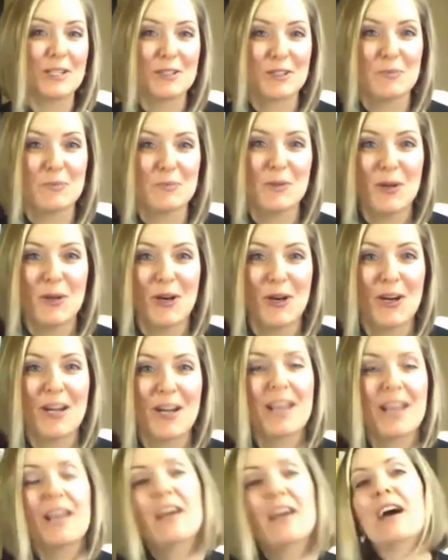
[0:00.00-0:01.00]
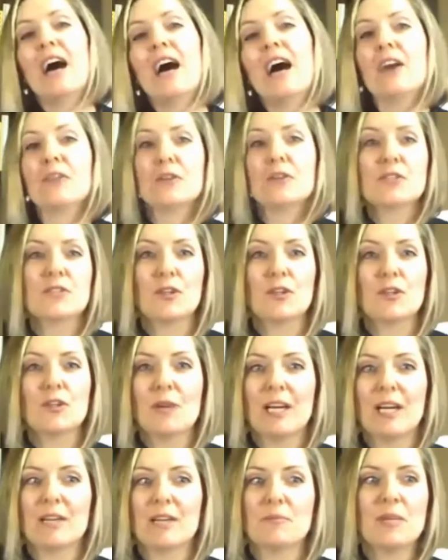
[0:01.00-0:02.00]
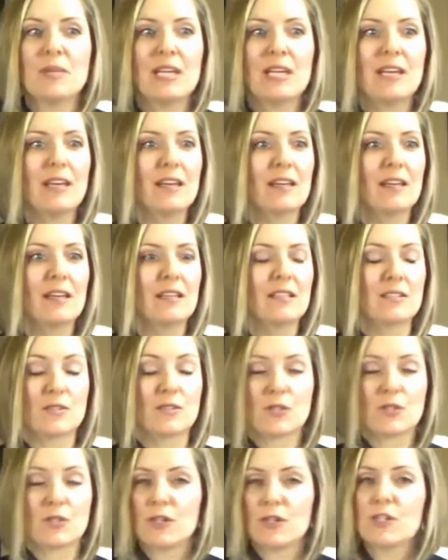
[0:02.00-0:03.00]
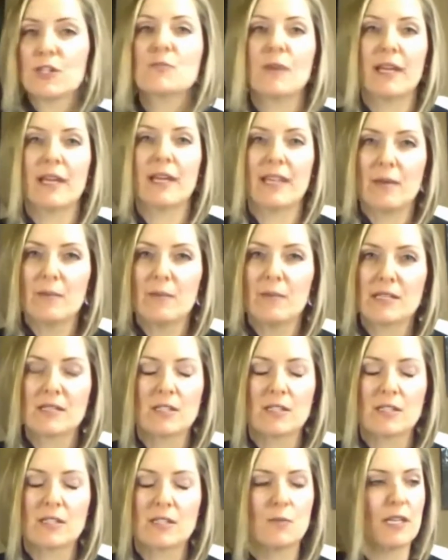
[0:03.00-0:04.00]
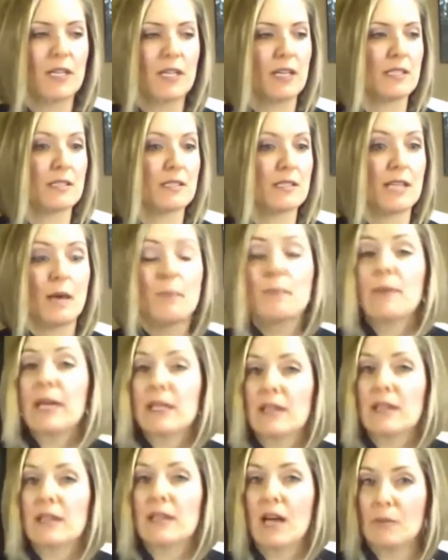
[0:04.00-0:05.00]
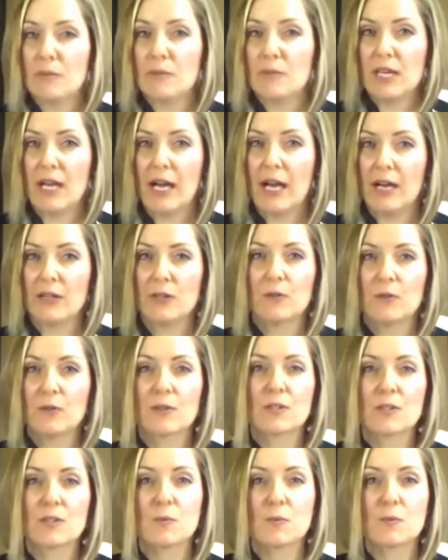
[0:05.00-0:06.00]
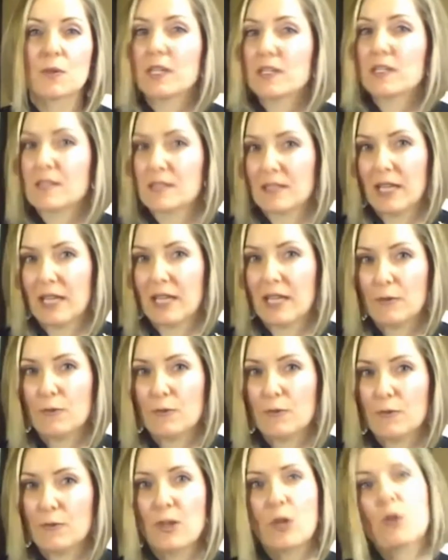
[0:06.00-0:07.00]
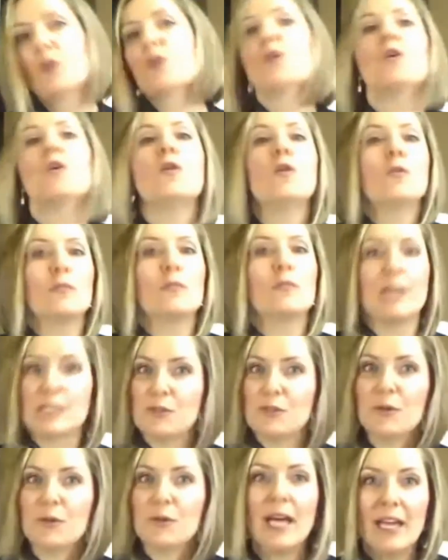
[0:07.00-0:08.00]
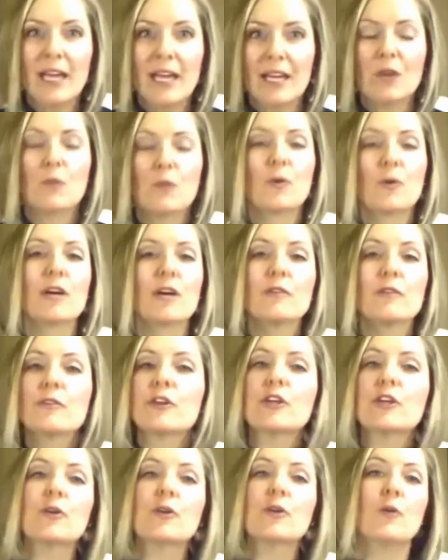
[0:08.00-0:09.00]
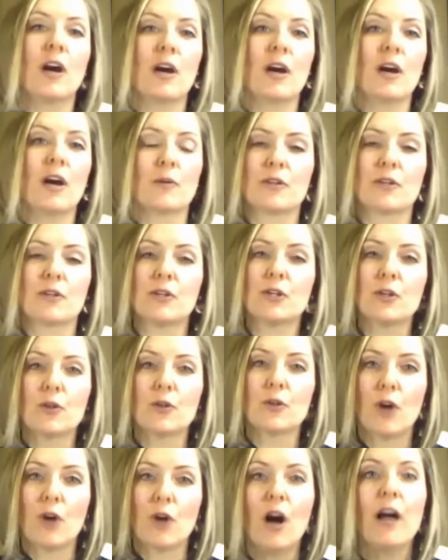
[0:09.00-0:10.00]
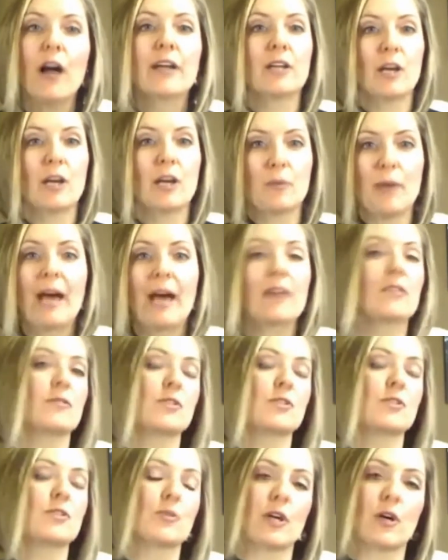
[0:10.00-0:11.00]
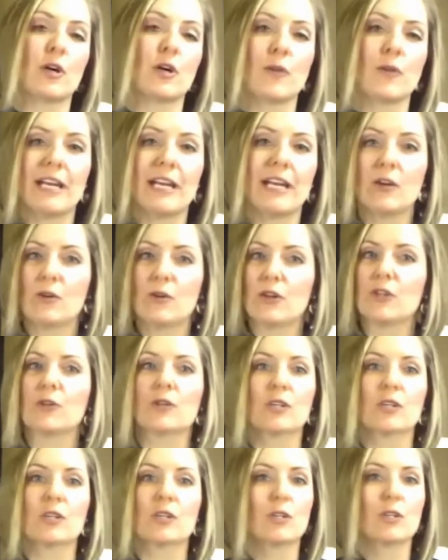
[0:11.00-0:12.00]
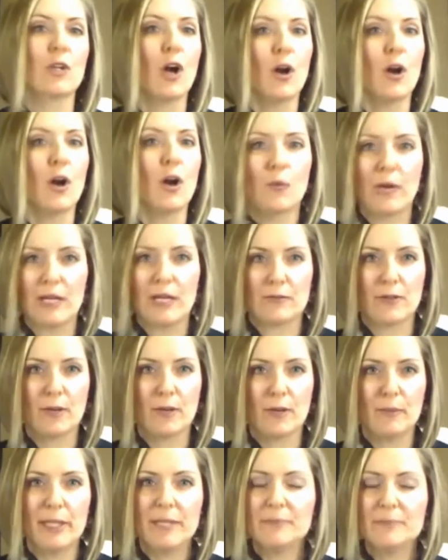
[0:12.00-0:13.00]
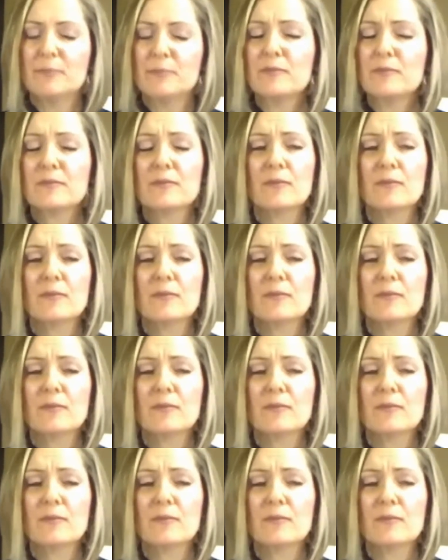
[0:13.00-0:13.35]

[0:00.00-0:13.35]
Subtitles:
I learn more? Others of you might be discouraged by that message because that may not be how you experience life. That's okay. Wherever you are, whether you're on a path of joy already or you're a long way from it,